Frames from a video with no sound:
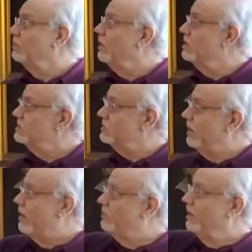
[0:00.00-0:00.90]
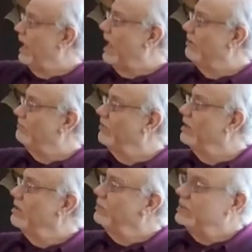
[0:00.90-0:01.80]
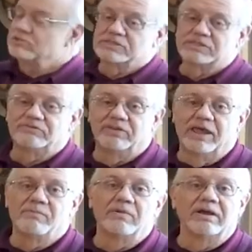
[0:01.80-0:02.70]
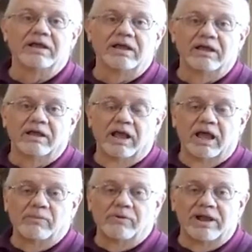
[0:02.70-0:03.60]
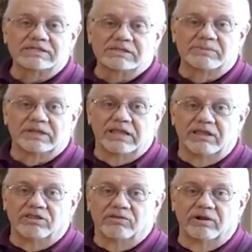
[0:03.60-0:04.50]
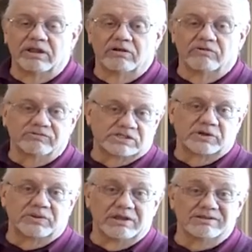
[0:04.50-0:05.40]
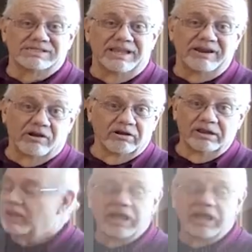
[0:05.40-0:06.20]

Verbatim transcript: that we also happen to have pictures of them approximately 30 or so years later.